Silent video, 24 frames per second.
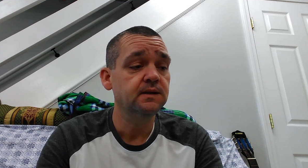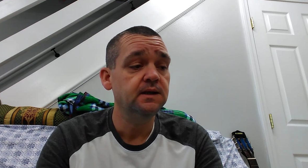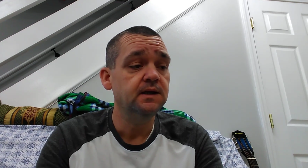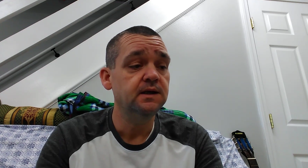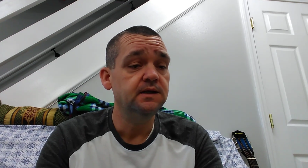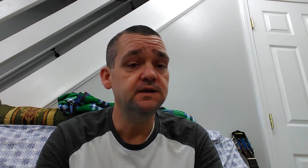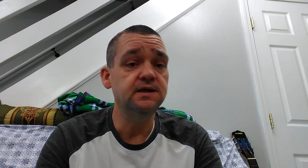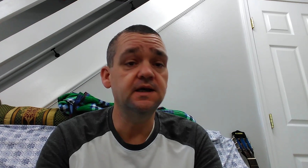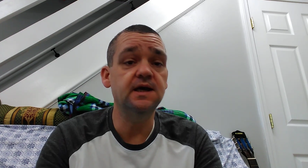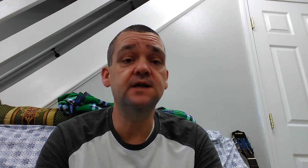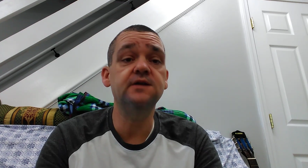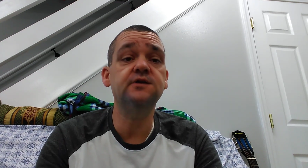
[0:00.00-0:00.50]

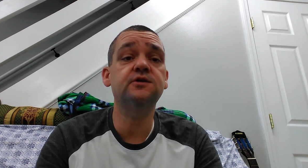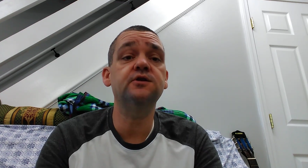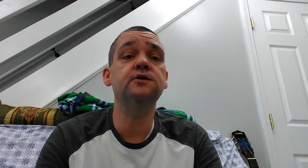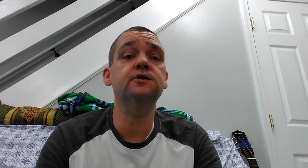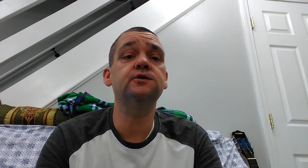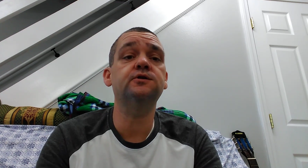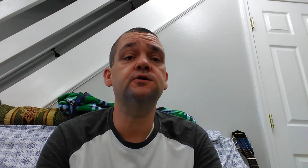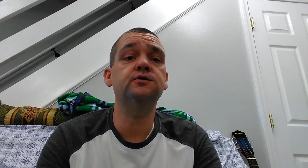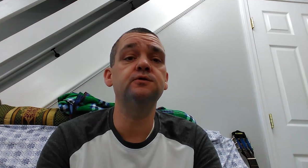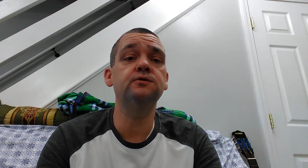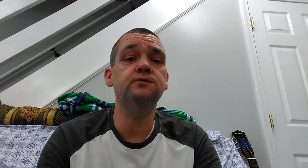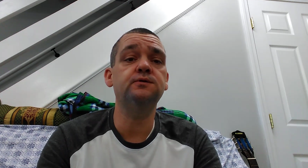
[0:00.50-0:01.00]
you get into the
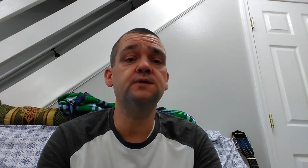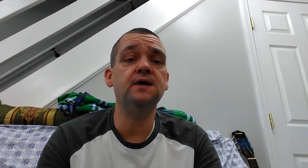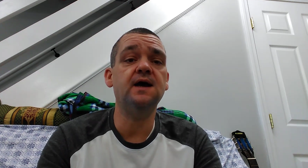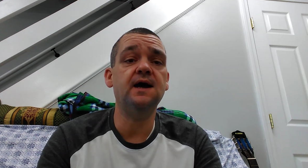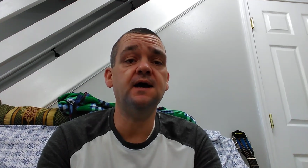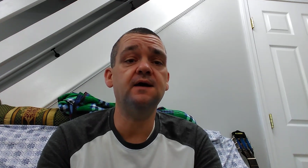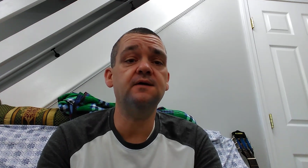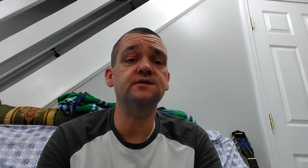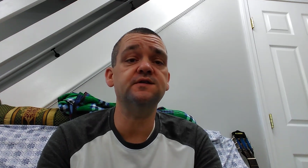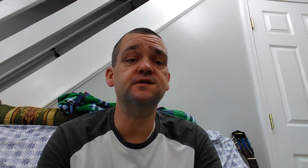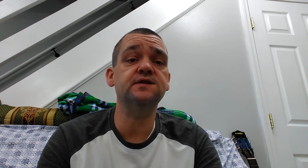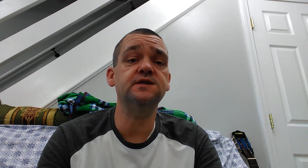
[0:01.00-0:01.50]

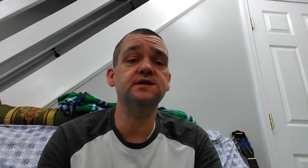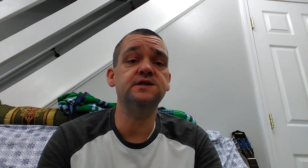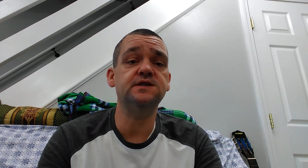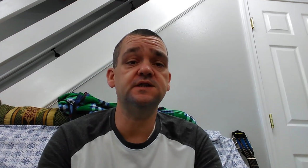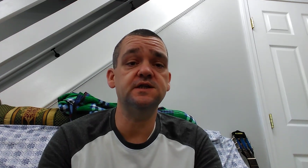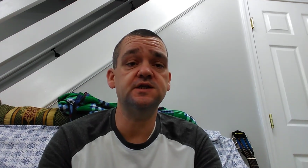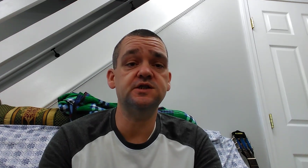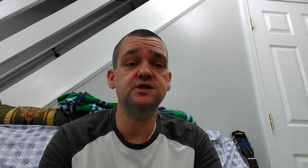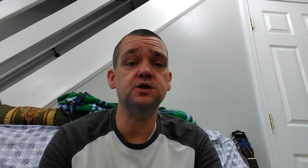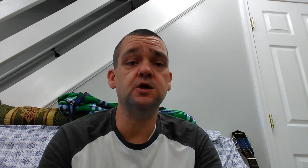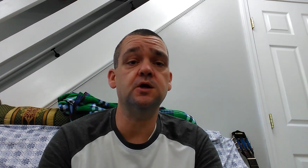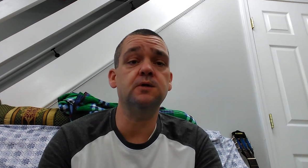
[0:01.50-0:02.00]
2000s, they
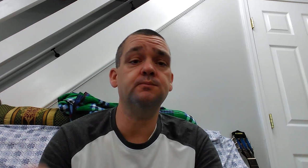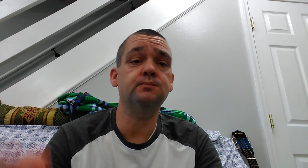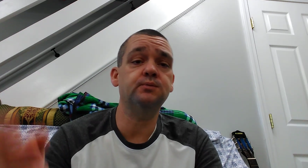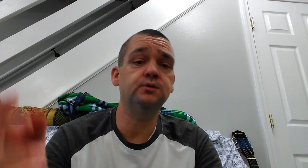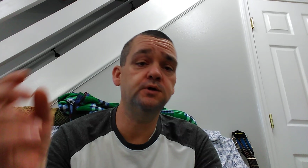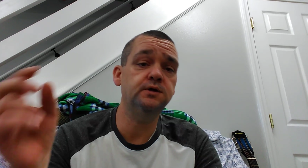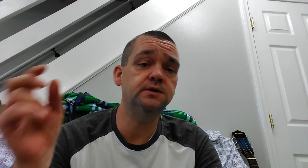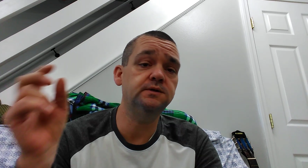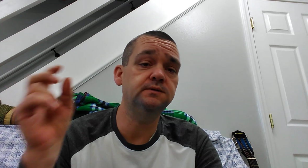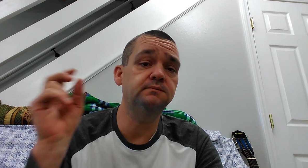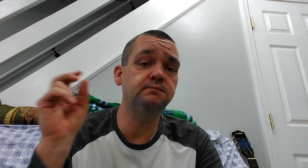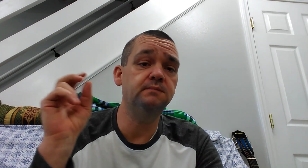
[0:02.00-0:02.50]
start
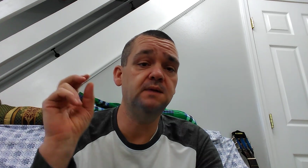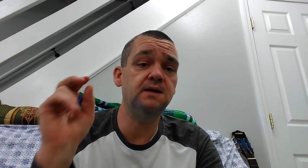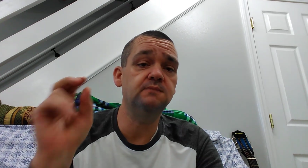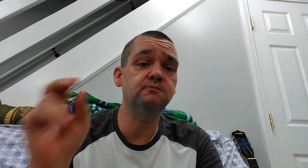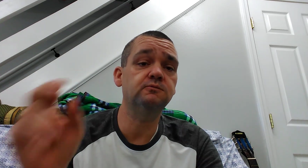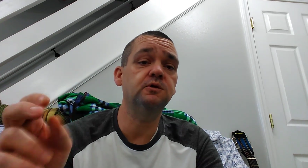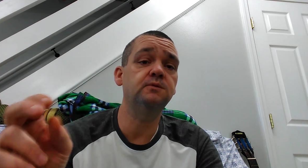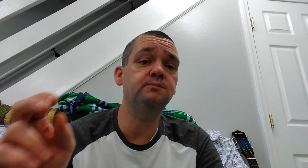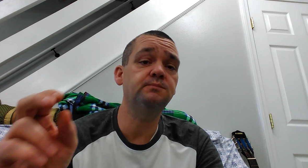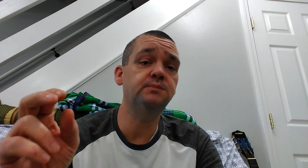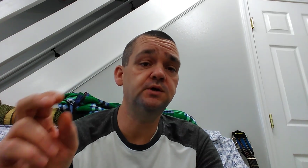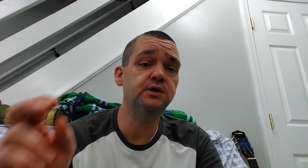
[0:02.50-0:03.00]
putting
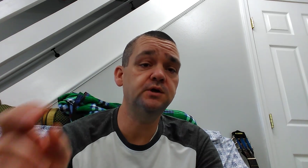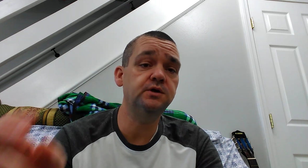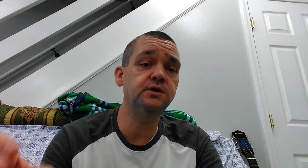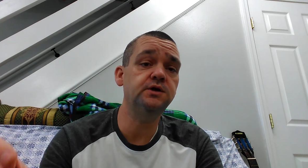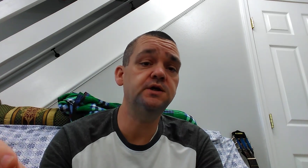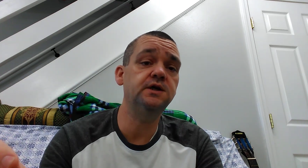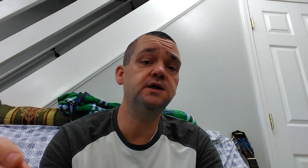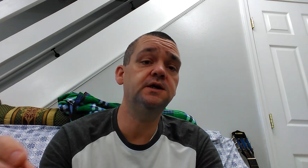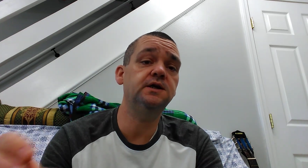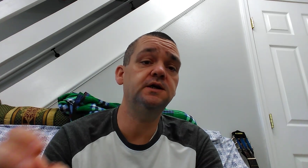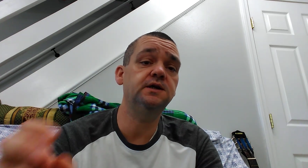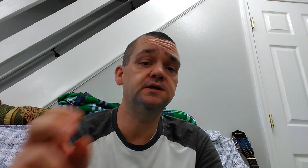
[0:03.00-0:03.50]

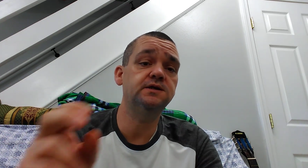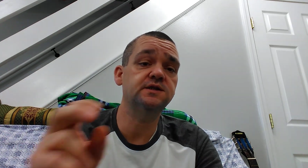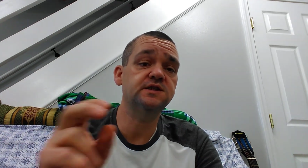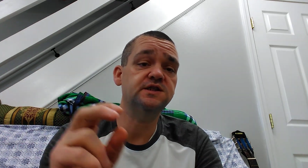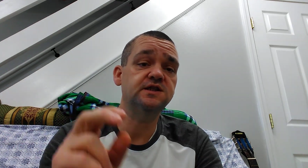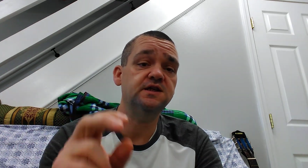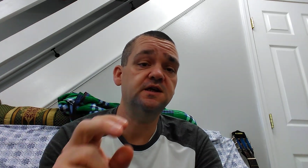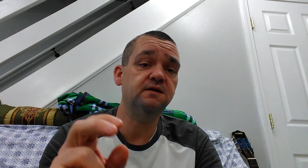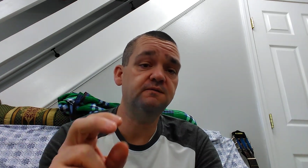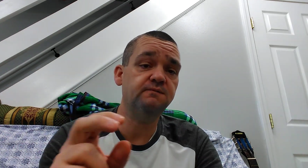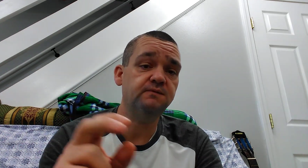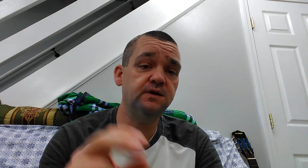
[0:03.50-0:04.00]
memorabilia and
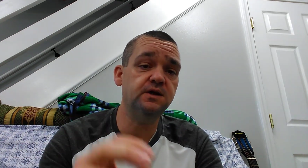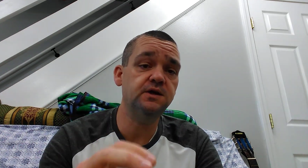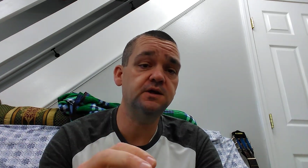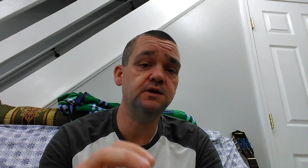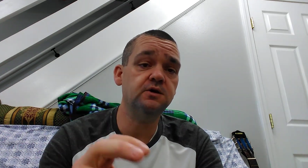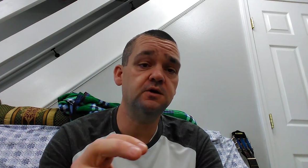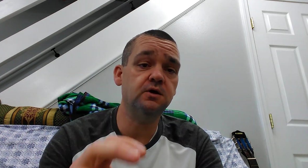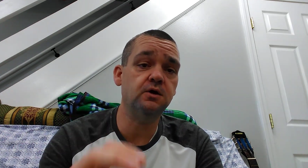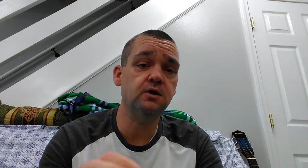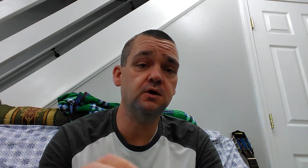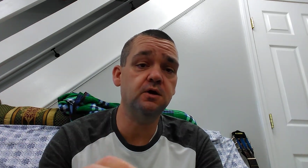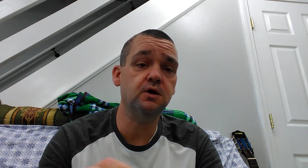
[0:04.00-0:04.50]
stuff in
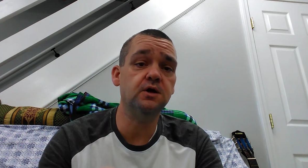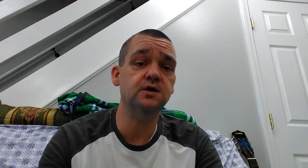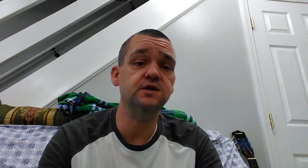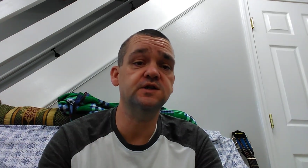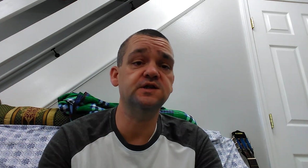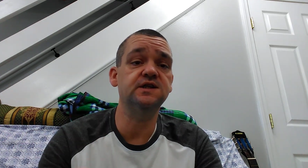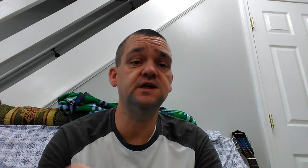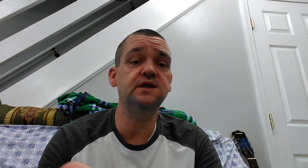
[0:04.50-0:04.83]
cards.